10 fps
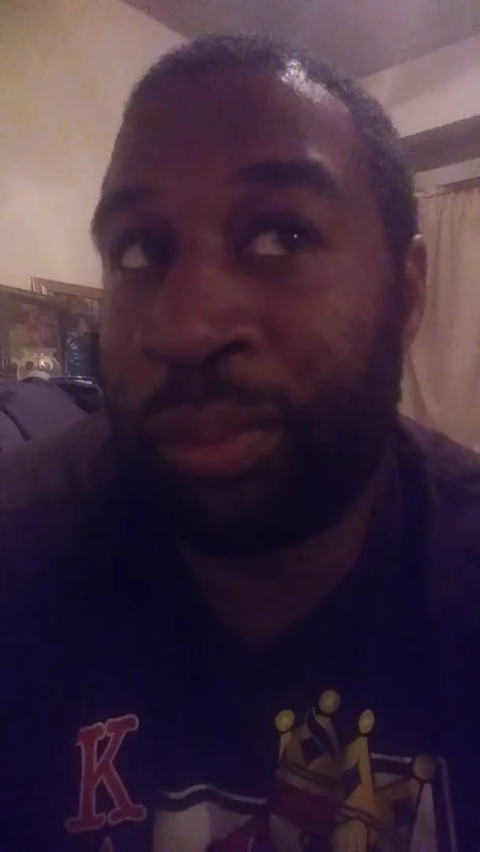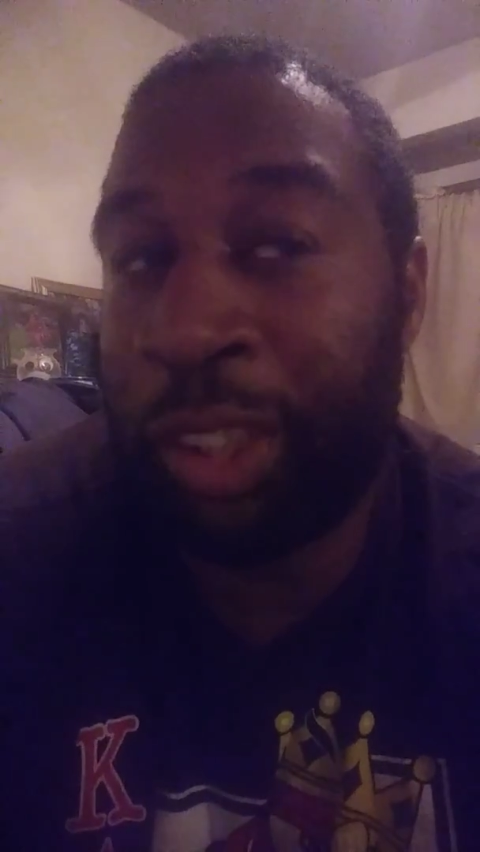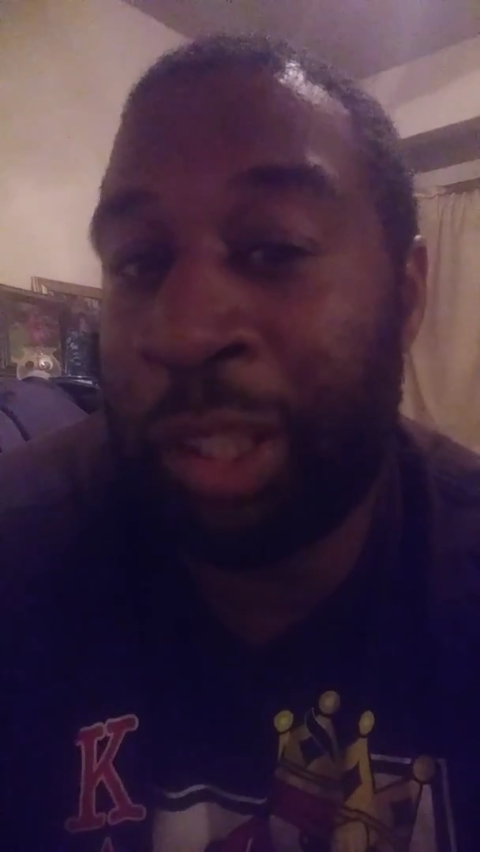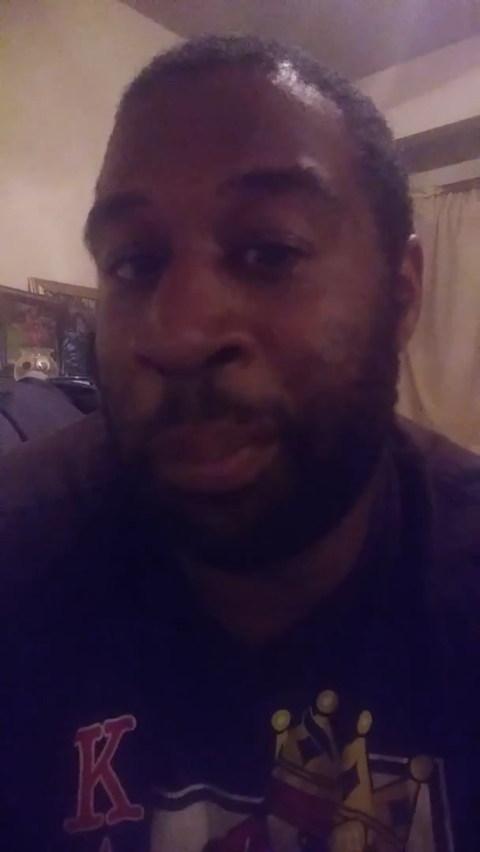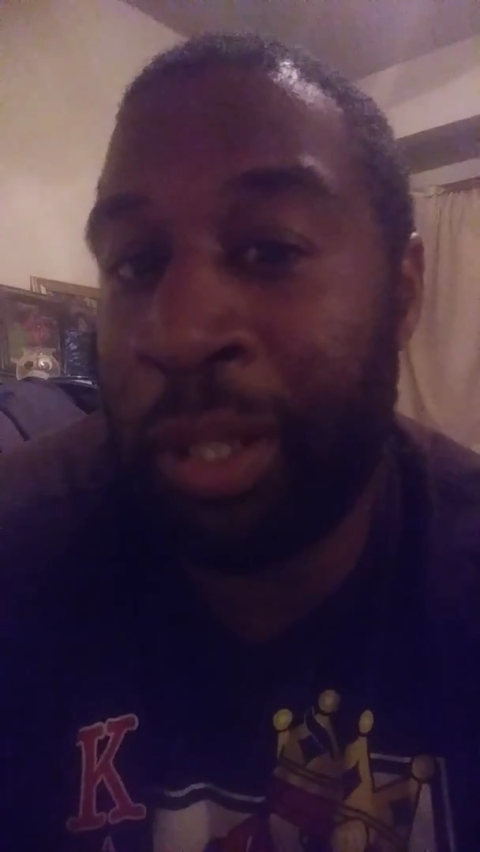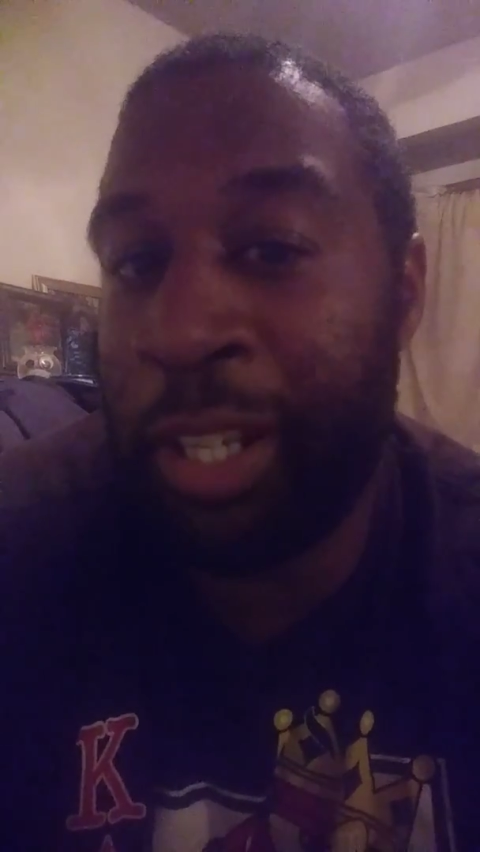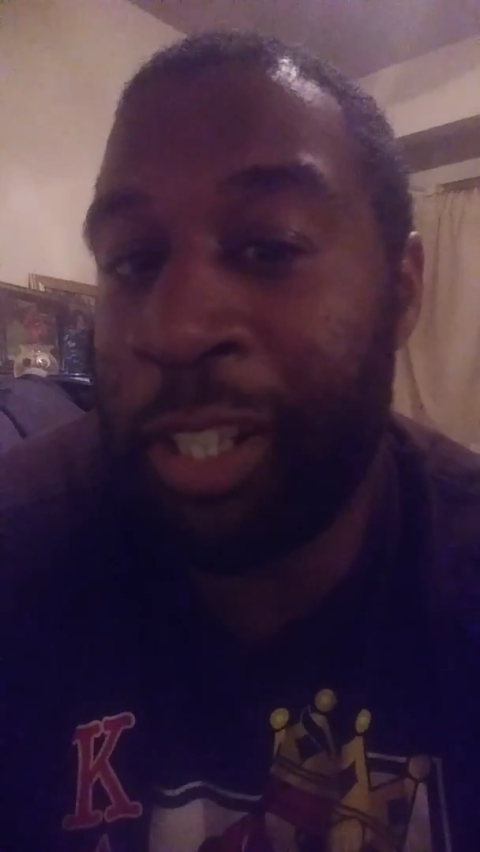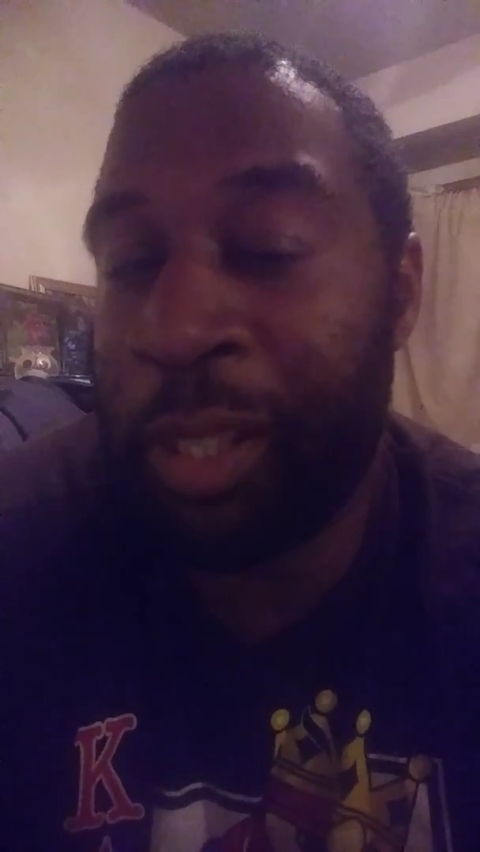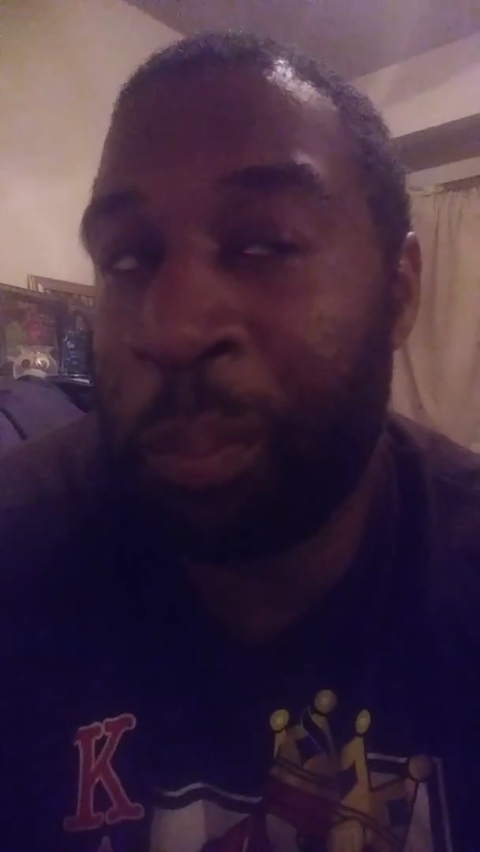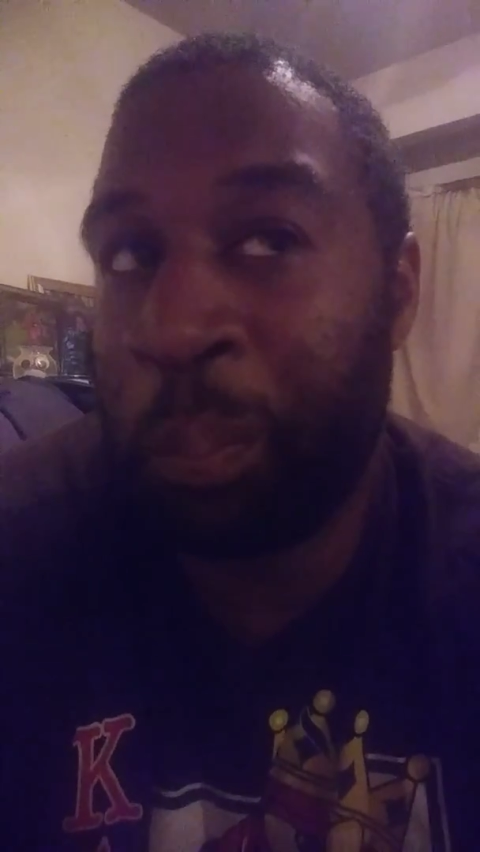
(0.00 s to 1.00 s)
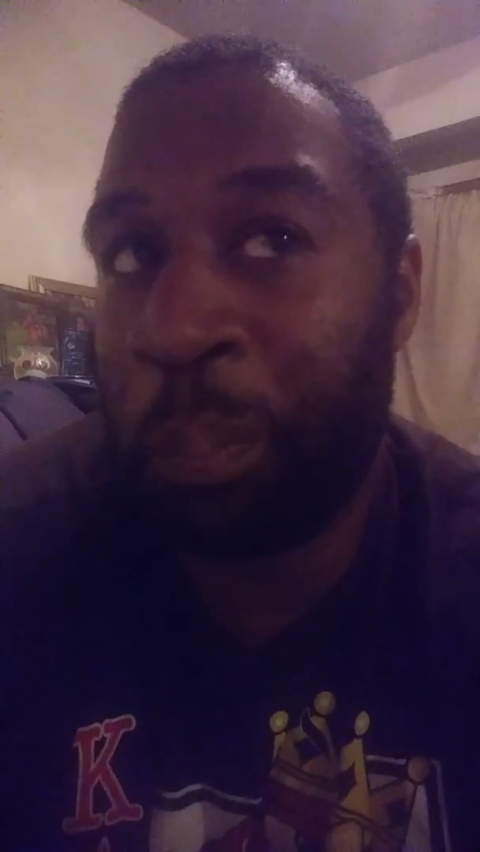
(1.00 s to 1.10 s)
some of these